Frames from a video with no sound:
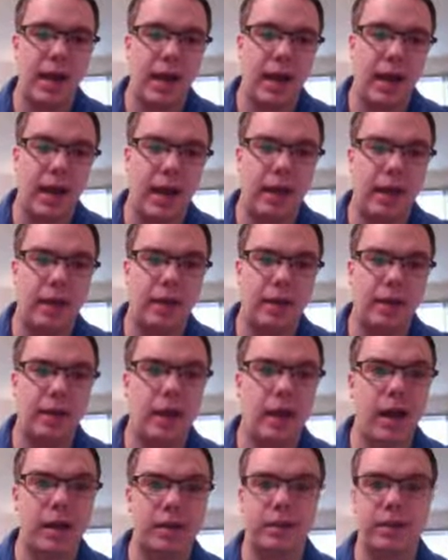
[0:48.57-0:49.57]
and
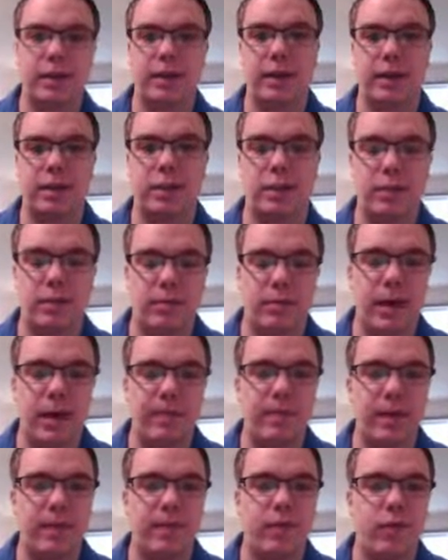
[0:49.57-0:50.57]
lots of things should
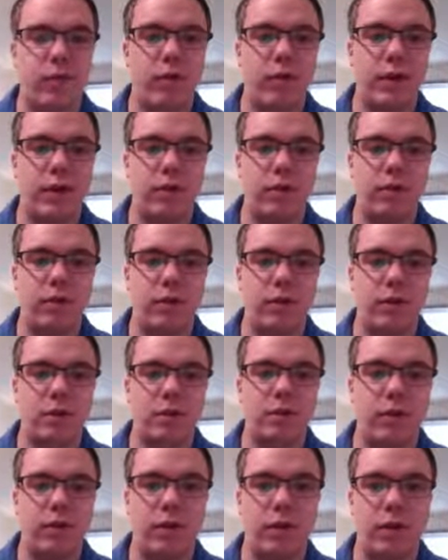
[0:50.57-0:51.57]
pop up for you.
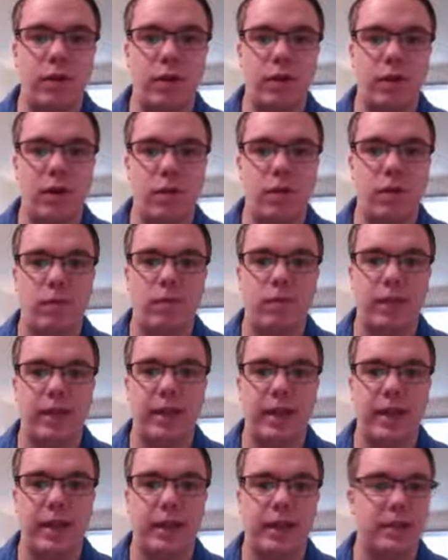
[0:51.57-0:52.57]
So
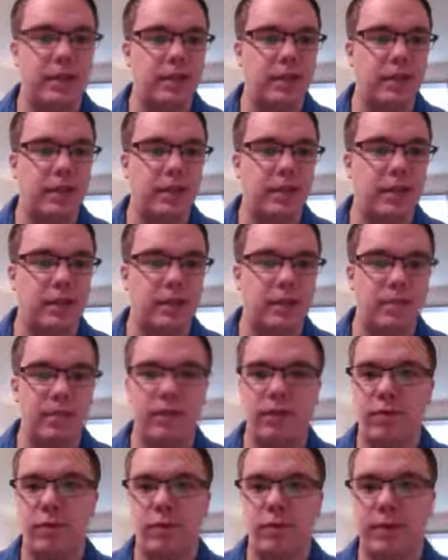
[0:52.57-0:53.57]
hopefully that is
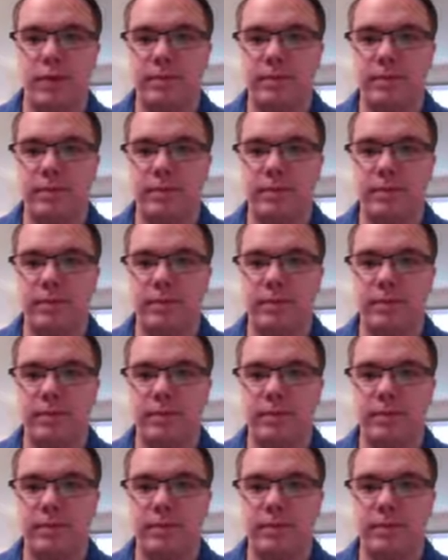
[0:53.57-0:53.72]
accessible for you.